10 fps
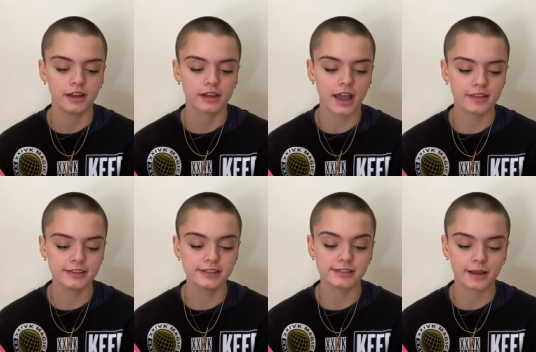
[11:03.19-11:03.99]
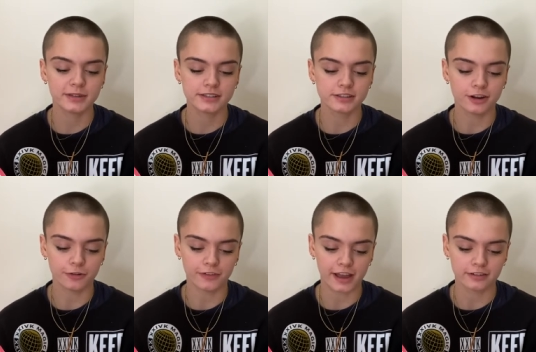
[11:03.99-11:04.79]
Cath is a Simon Snow
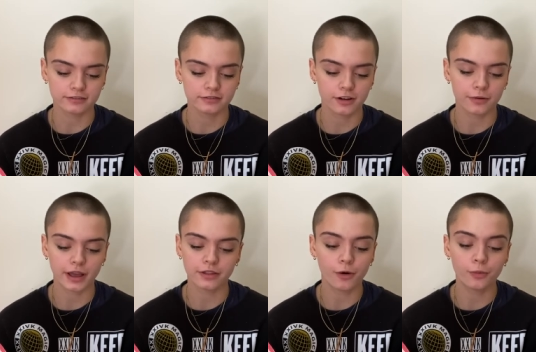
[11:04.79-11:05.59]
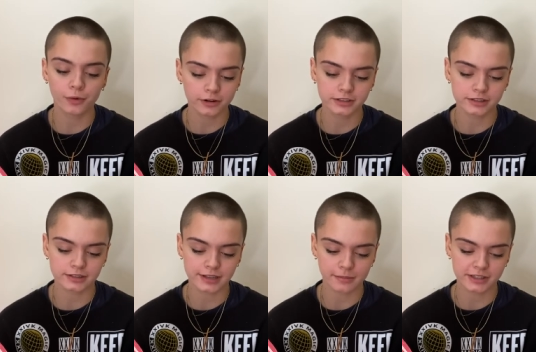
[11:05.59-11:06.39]
fan. Okay, the whole world is a
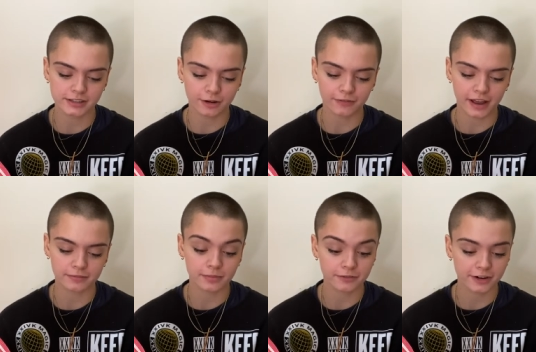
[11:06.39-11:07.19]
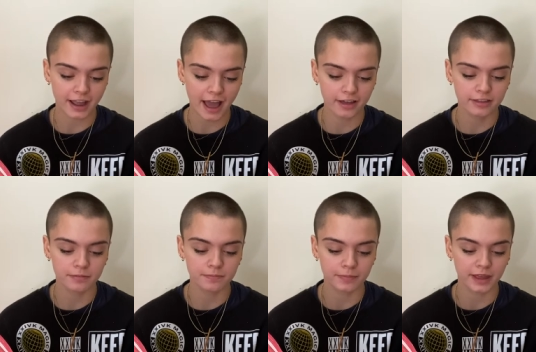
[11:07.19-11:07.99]
Simon Snow fan, but for Cath,
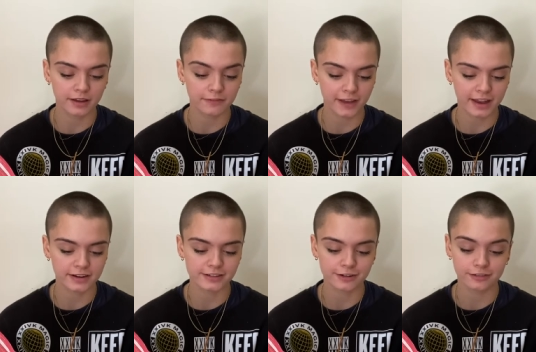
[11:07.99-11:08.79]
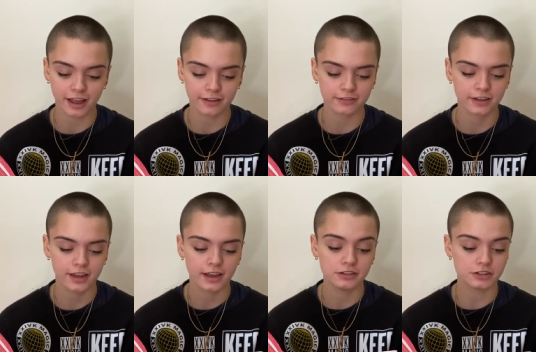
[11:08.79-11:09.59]
being a fan is her life,
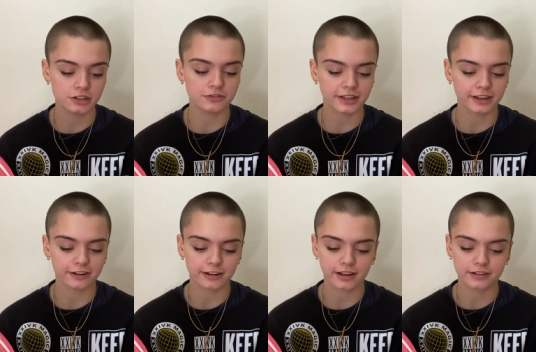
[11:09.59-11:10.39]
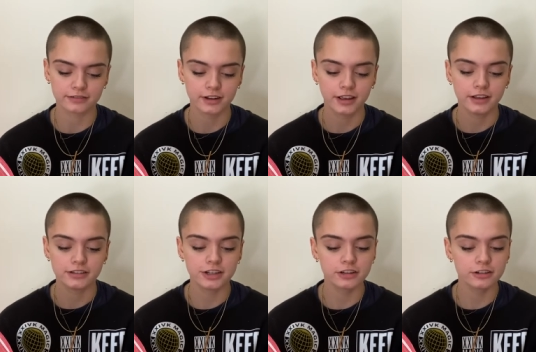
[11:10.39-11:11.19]
and she's really good at it.
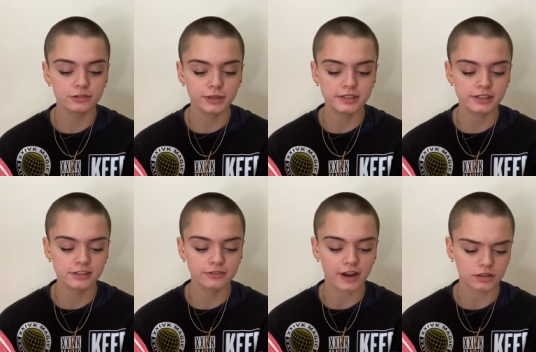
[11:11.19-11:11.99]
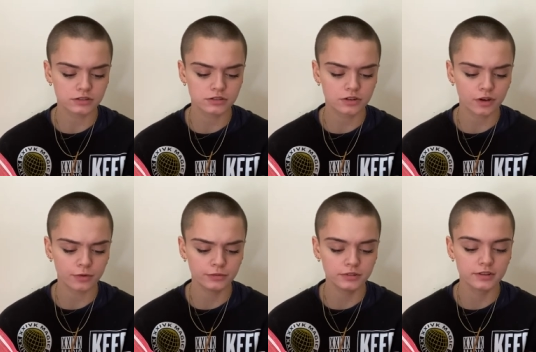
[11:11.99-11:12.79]
She and her twin sister Wren
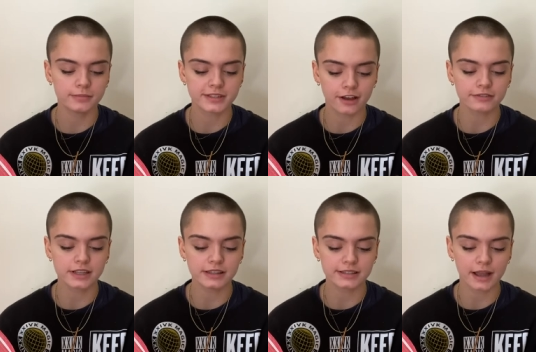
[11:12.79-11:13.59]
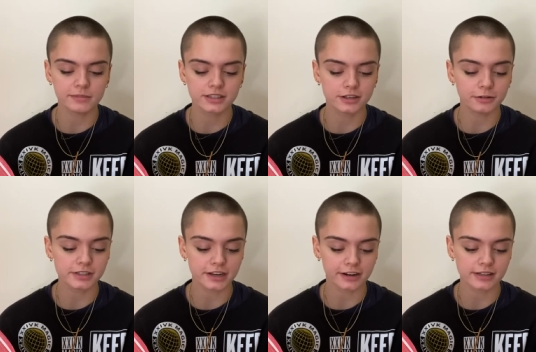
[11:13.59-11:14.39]
sconed themselves in the Simon Snow
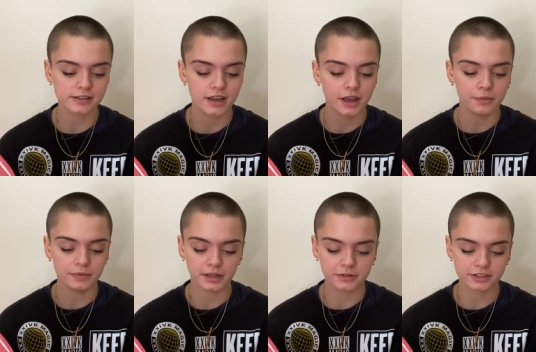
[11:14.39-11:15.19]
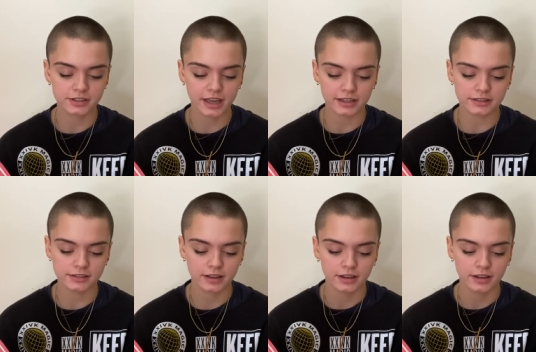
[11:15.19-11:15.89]
series when they were just kids.